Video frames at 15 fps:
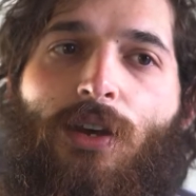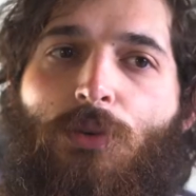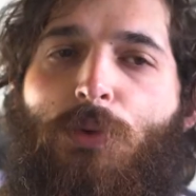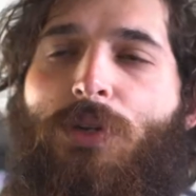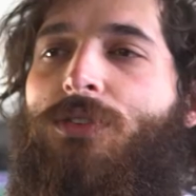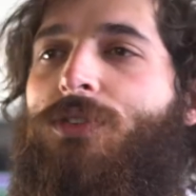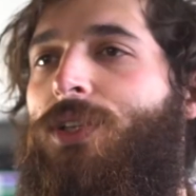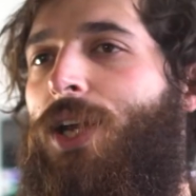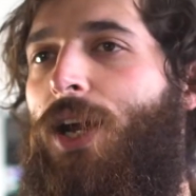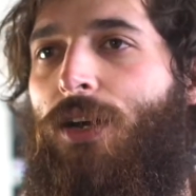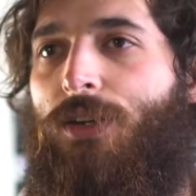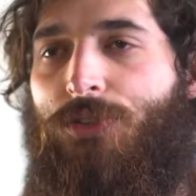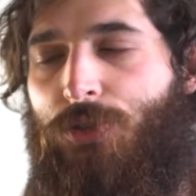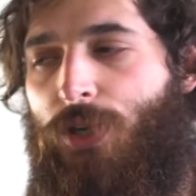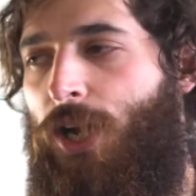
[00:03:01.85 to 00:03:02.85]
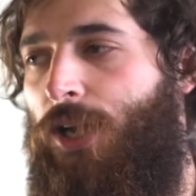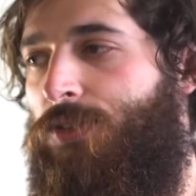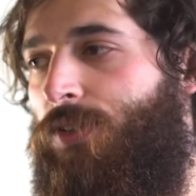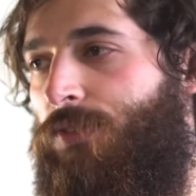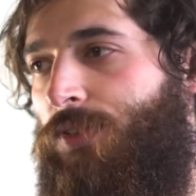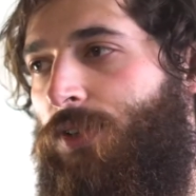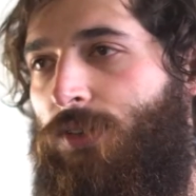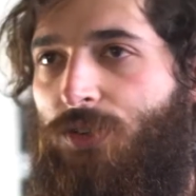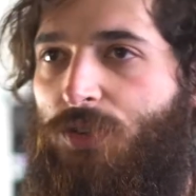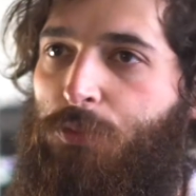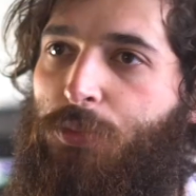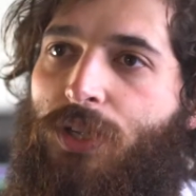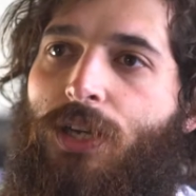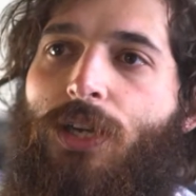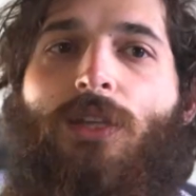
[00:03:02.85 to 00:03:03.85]
what is the contrast of your
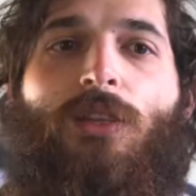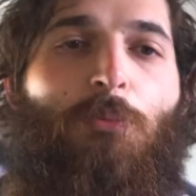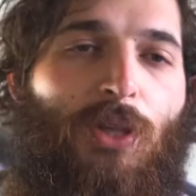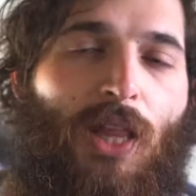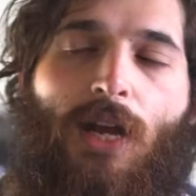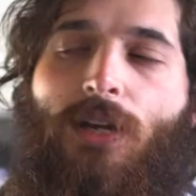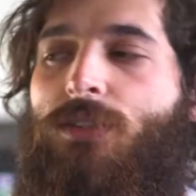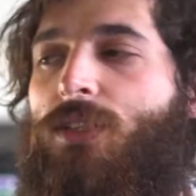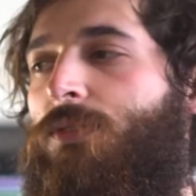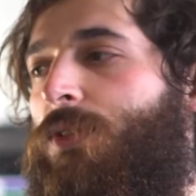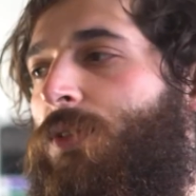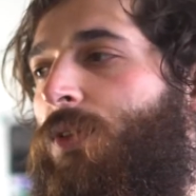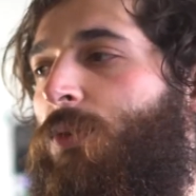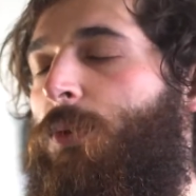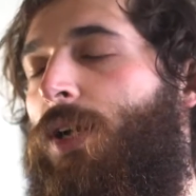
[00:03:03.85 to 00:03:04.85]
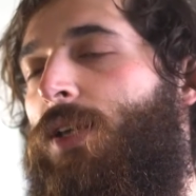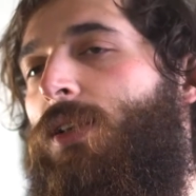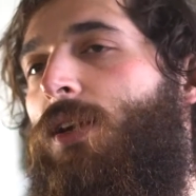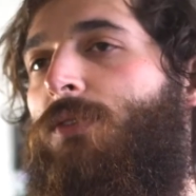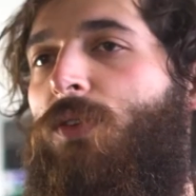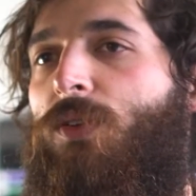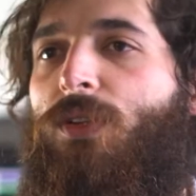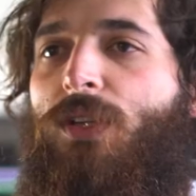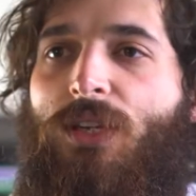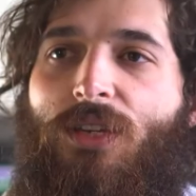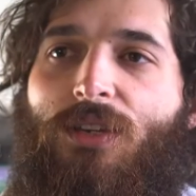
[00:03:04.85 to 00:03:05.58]
display, the black level, the white level,